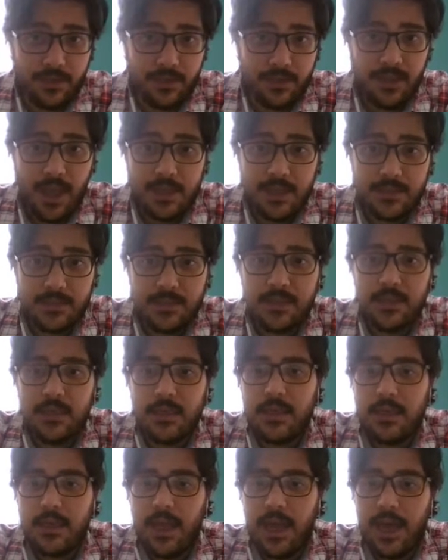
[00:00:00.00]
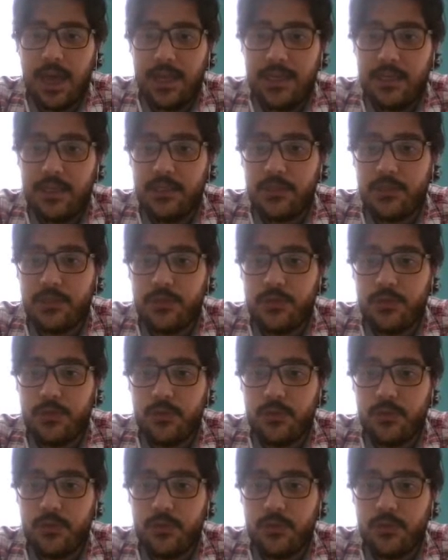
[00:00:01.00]
class, I need
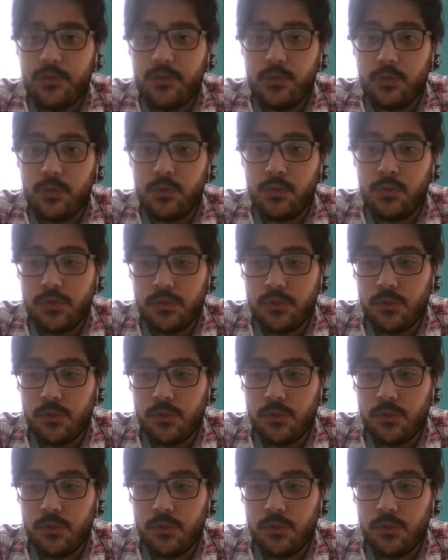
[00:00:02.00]
to